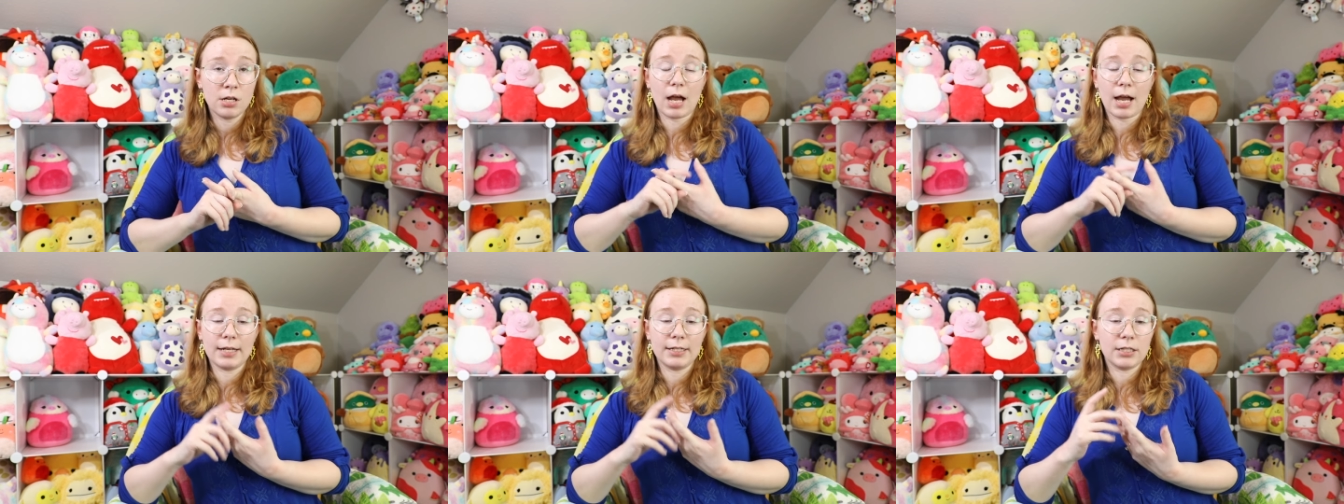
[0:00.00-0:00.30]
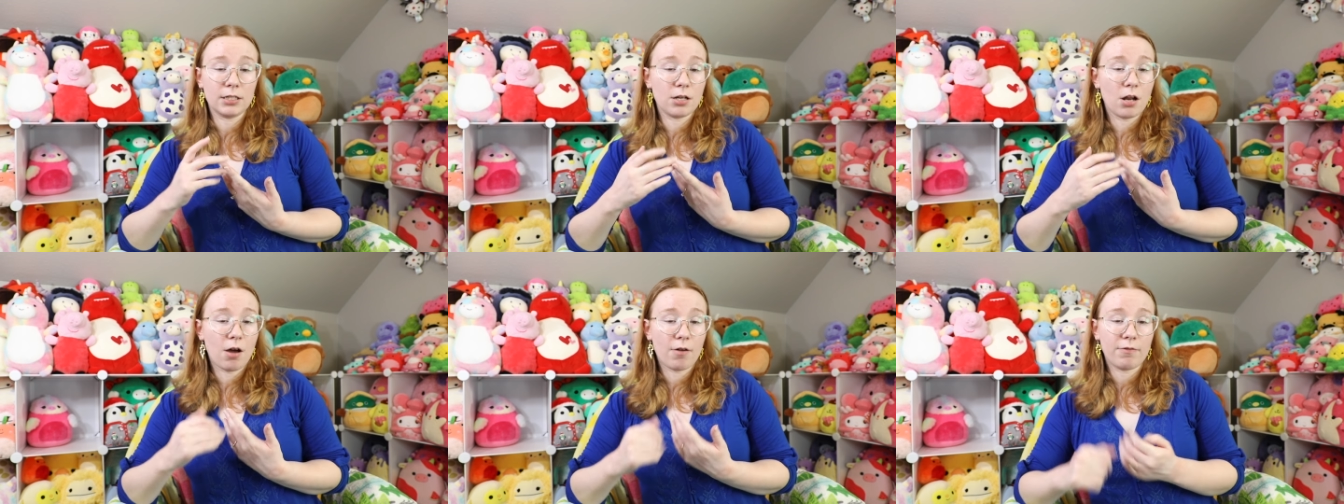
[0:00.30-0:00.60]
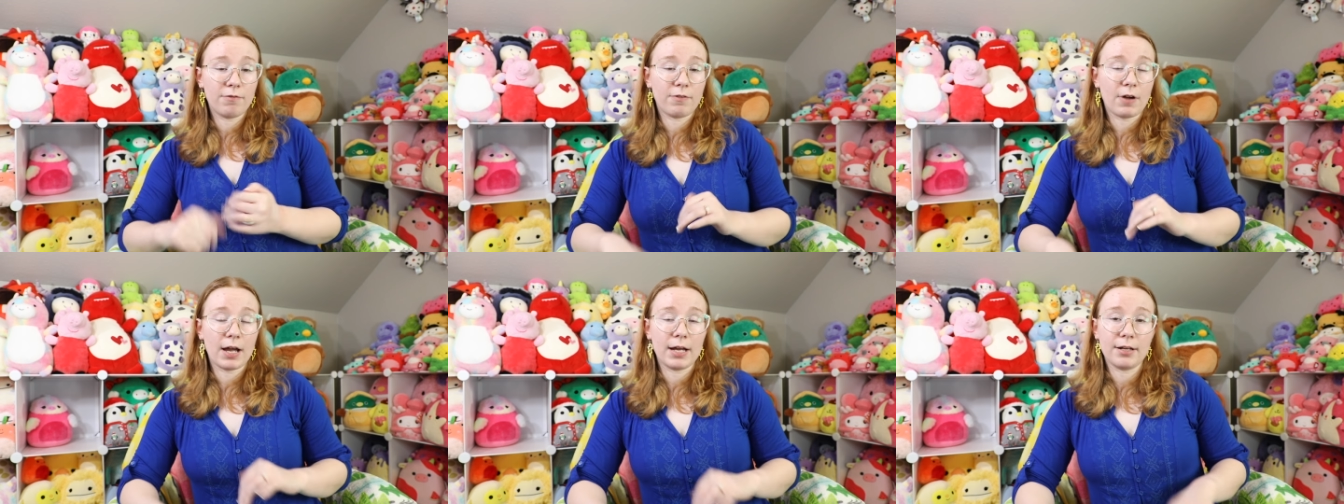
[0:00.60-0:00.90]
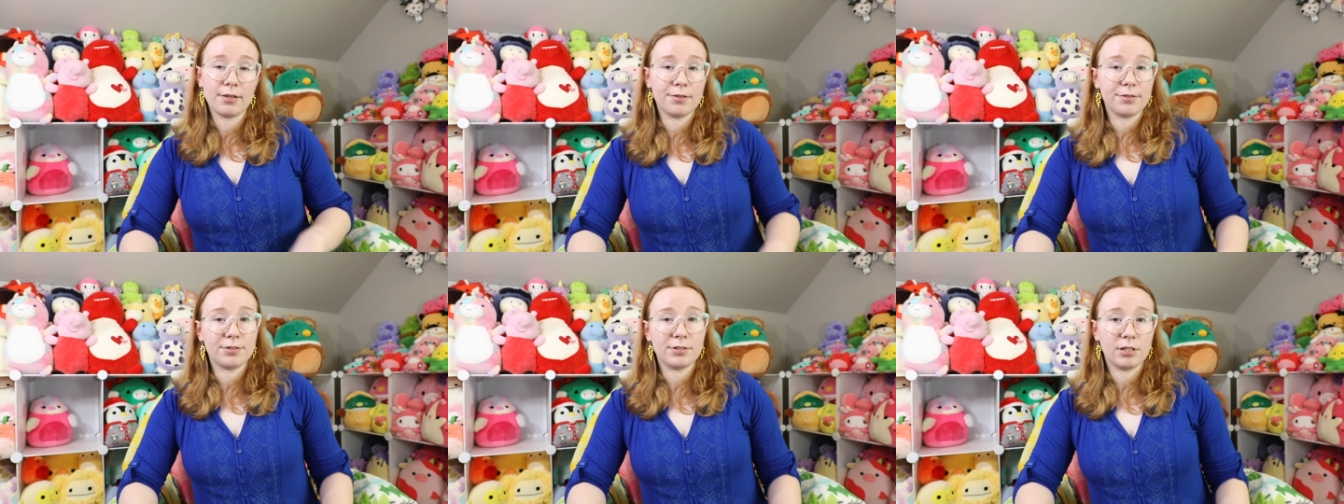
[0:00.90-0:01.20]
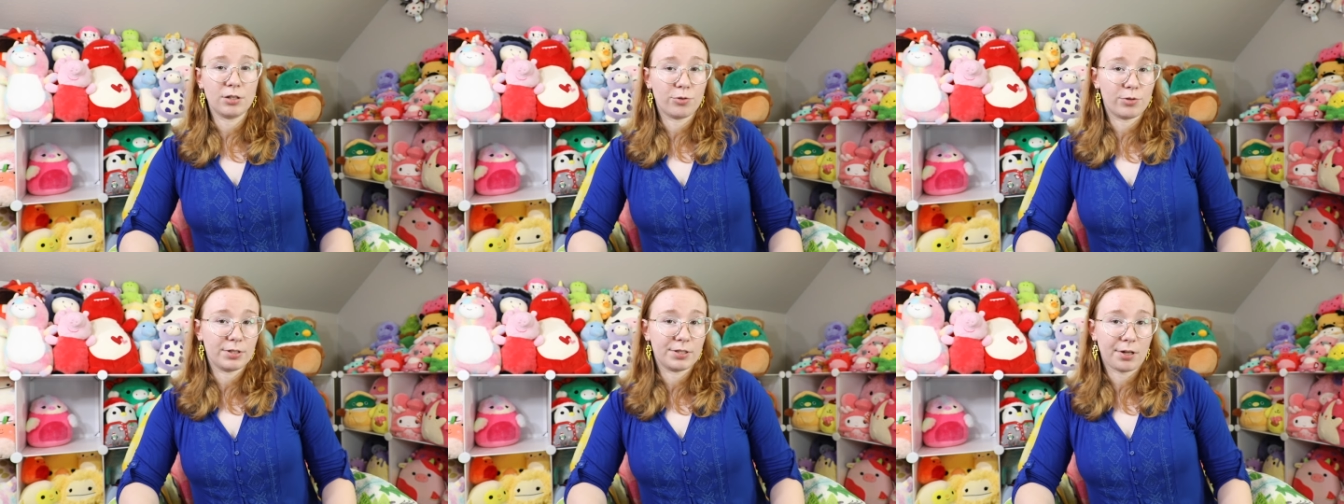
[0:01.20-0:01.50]
I did not find the
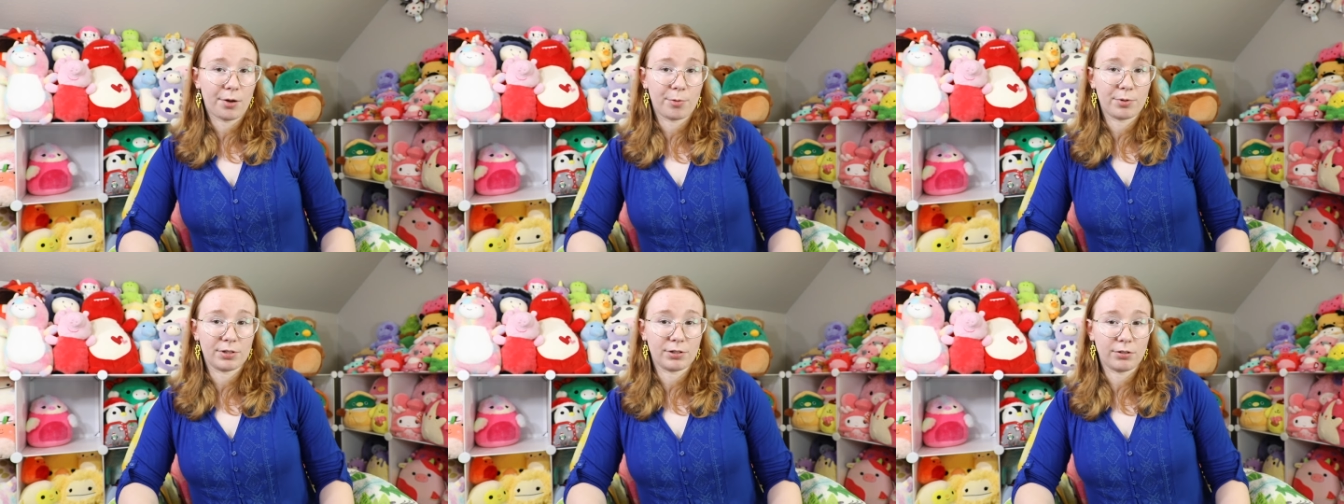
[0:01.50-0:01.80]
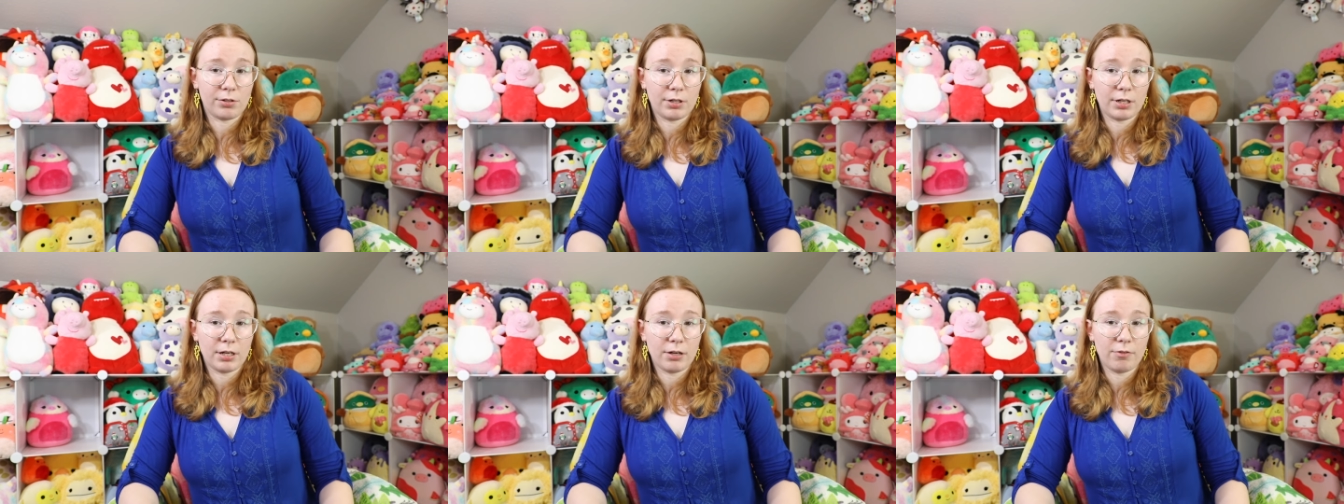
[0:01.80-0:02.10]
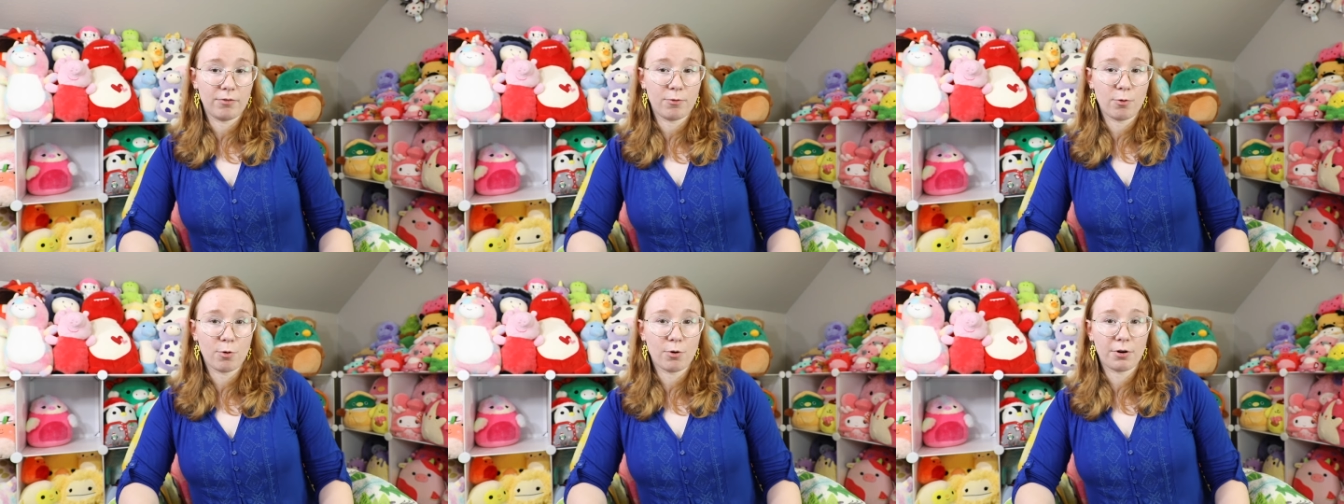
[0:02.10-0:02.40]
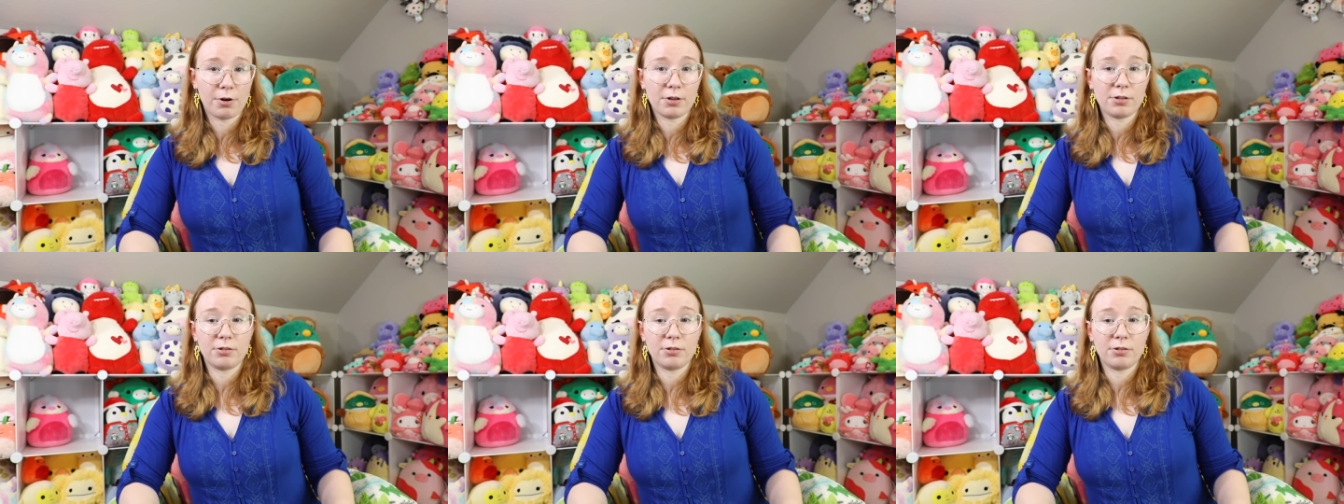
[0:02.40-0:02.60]
series I was looking for,